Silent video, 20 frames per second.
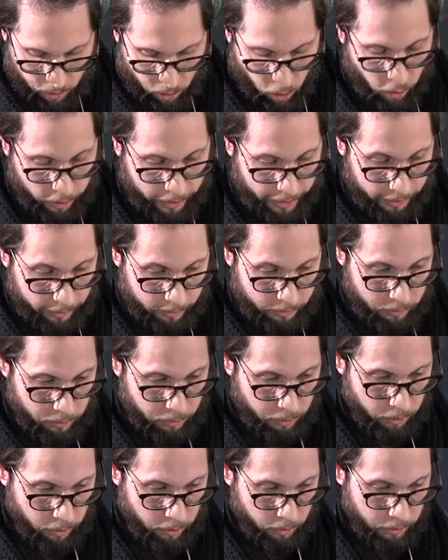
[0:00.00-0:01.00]
Okay,
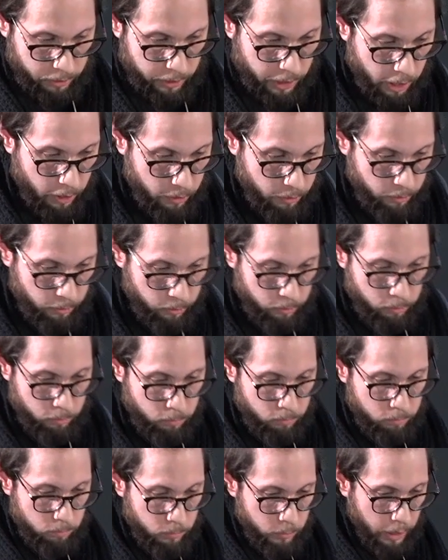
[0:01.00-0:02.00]
so now
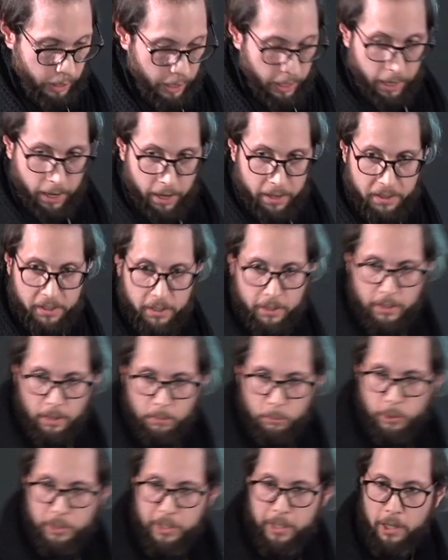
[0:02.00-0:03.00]
I think I'm
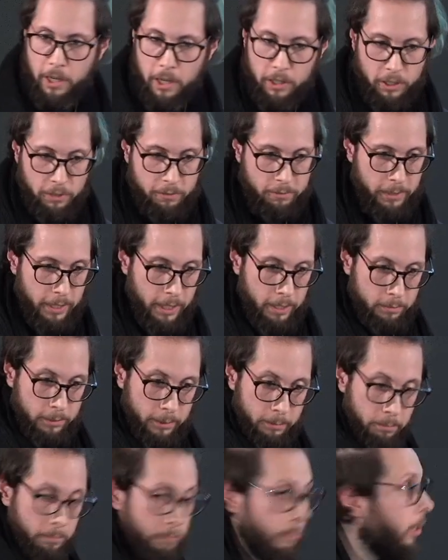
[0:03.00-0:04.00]
running out of time,
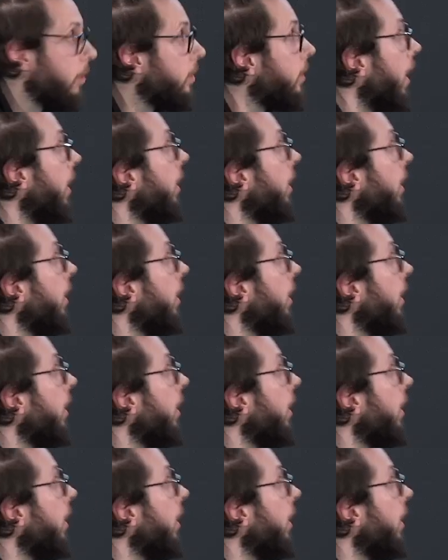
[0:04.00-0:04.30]
but I